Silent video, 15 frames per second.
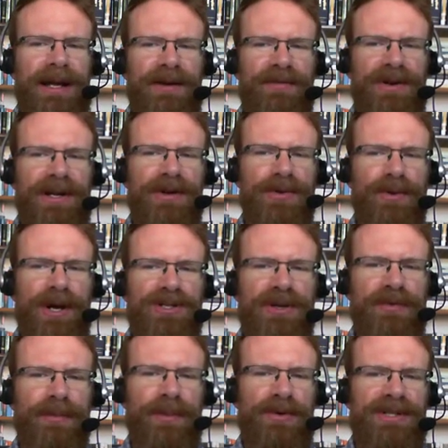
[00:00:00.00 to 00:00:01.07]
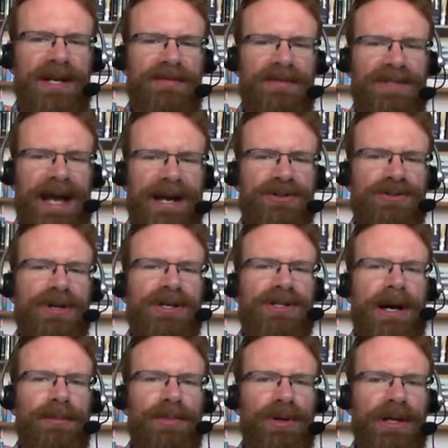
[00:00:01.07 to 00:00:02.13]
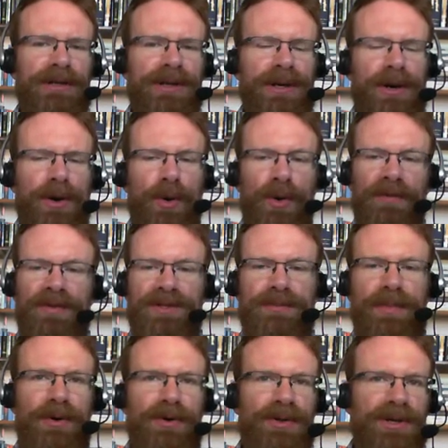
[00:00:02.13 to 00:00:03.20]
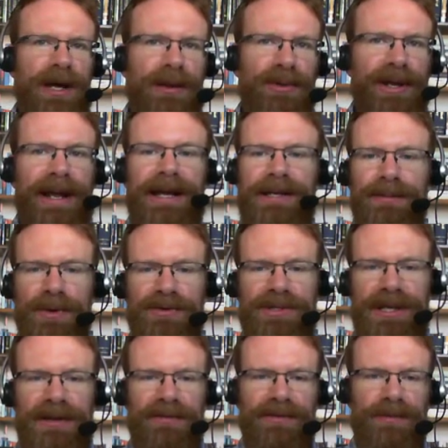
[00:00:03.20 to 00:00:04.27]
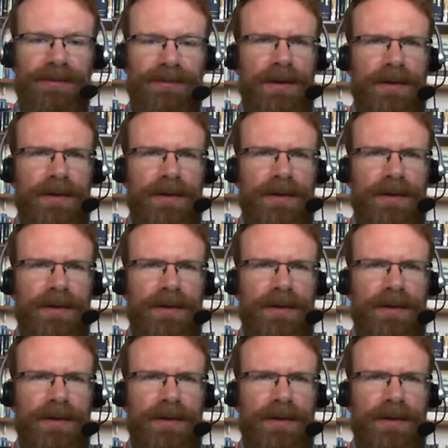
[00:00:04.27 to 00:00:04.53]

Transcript: if an iteration of a motif is actually a doublet or if it's both a doublet and a motif.